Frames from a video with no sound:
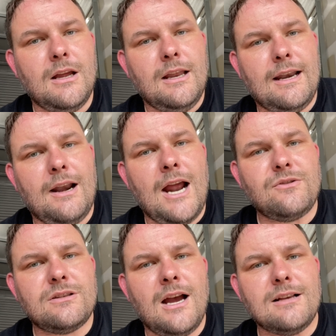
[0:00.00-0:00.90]
The
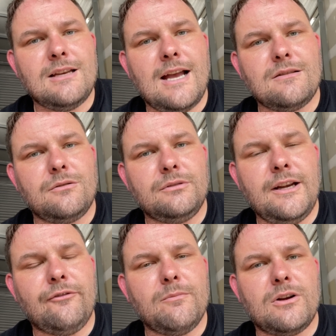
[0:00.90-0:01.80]
nitrous oxide is a little
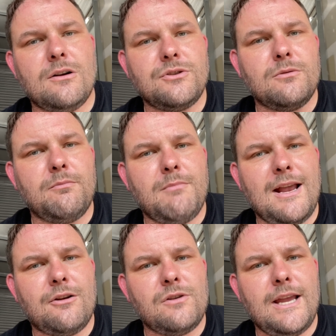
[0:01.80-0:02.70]
different because you're
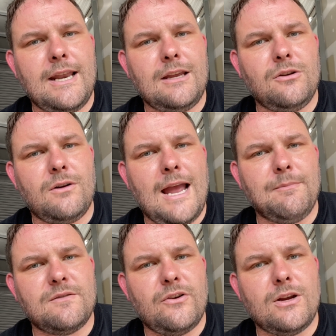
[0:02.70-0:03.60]
creating your
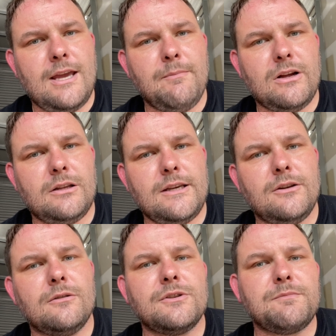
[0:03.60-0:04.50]
atmosphere chemically.
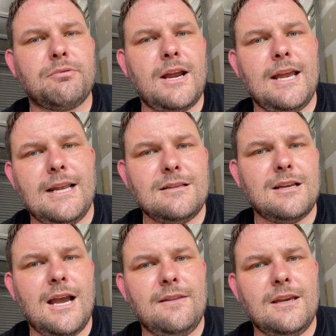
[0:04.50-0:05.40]
You're spraying
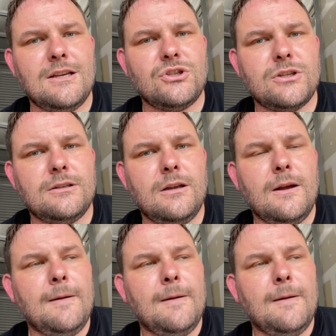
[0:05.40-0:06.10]
inside the engine.